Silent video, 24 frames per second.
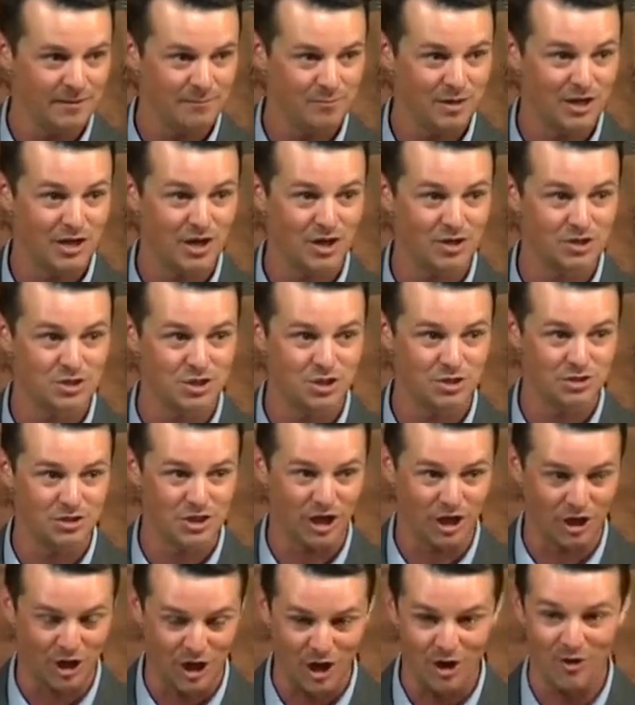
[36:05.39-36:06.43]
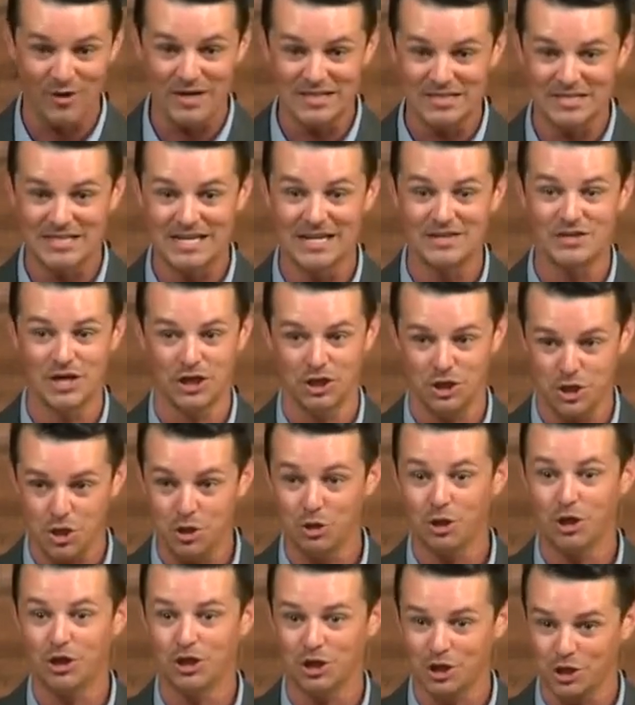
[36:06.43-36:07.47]
because the currency that
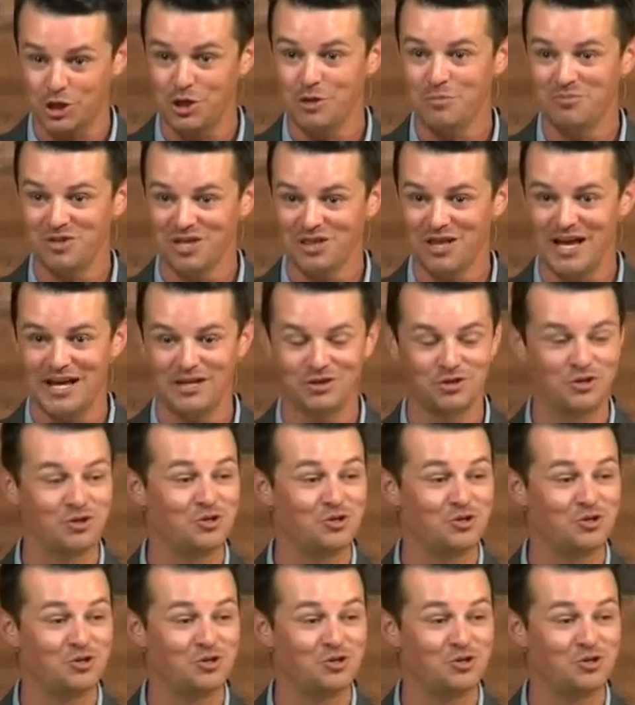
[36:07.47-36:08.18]
you could accumulate